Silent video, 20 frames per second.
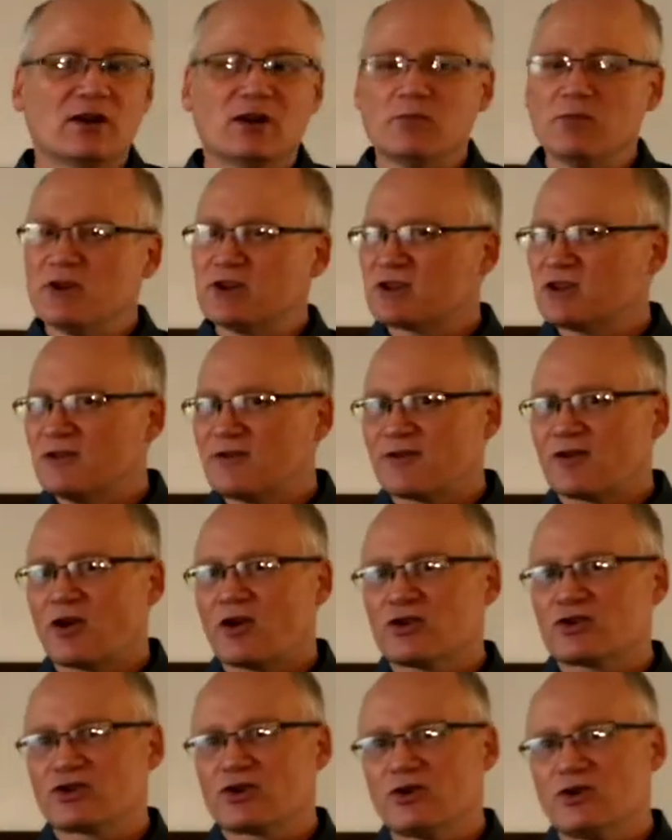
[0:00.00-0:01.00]
the mission for
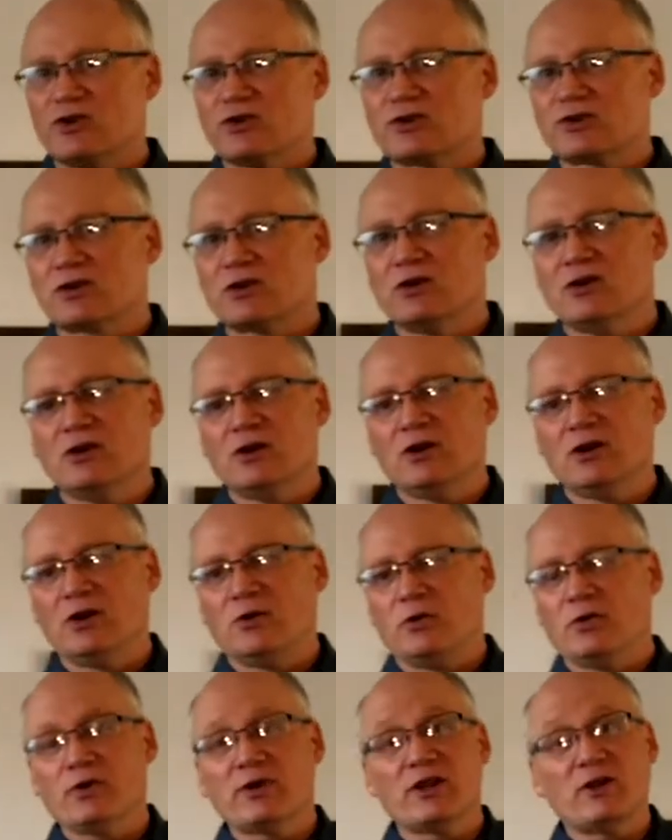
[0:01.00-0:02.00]
our church,
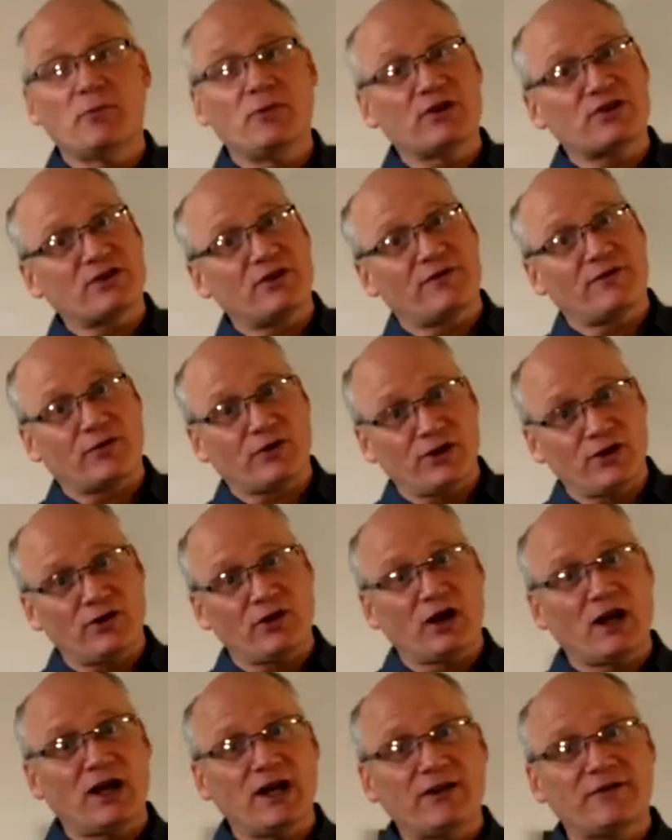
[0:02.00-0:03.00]
really the mission for
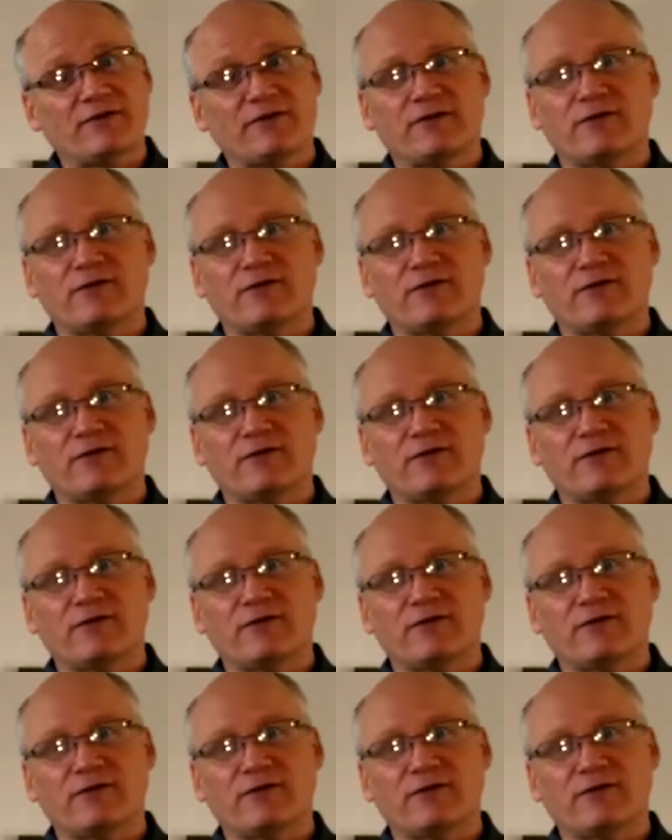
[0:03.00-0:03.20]
your life,